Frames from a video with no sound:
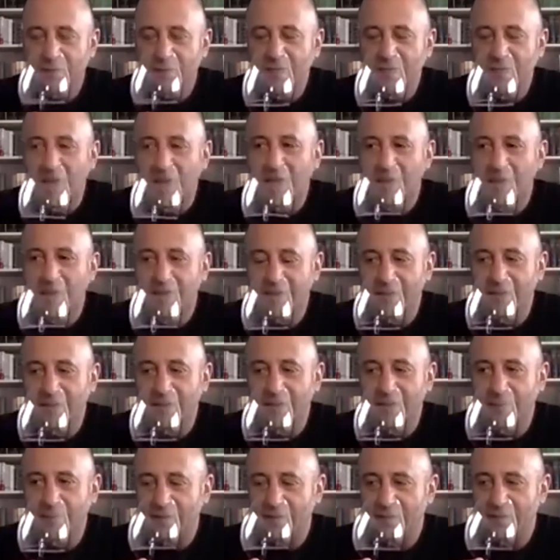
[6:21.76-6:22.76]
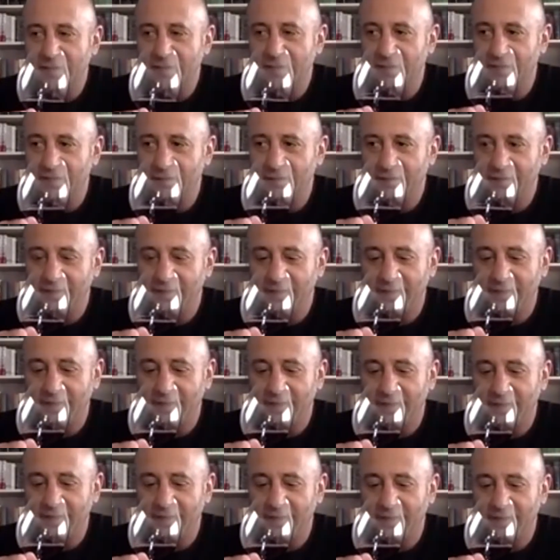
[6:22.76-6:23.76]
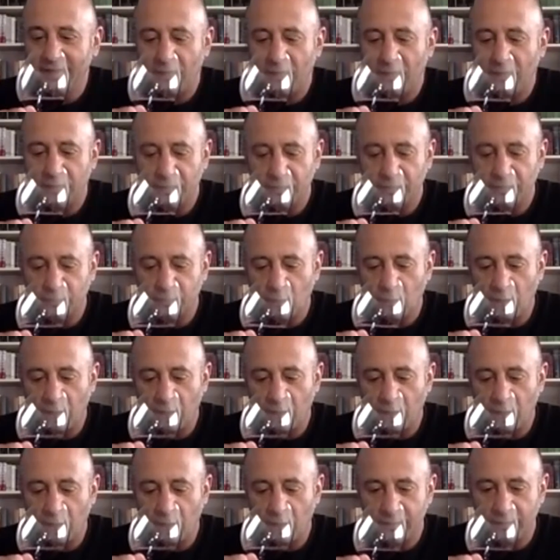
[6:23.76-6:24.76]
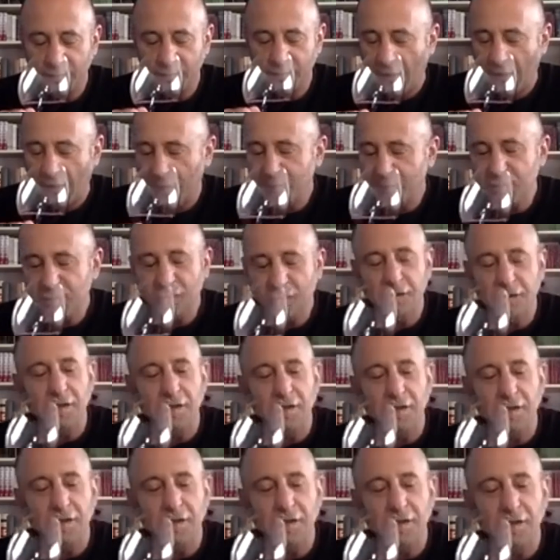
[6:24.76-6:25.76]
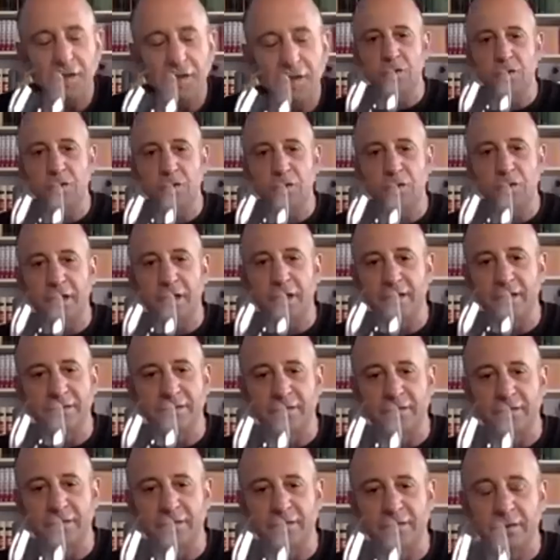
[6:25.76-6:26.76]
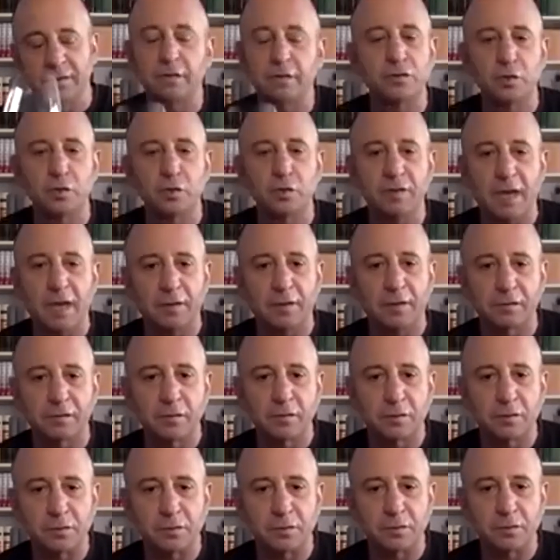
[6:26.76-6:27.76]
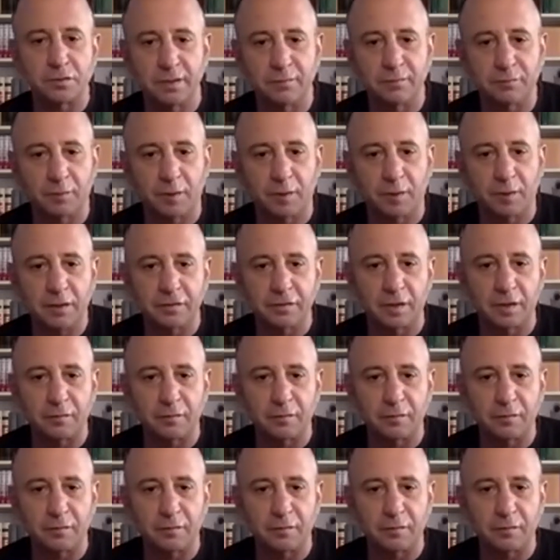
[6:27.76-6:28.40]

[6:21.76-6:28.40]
Back to Italy, and wow, this wine. I'm just going to let you do your thing. This is a 2013 Frei.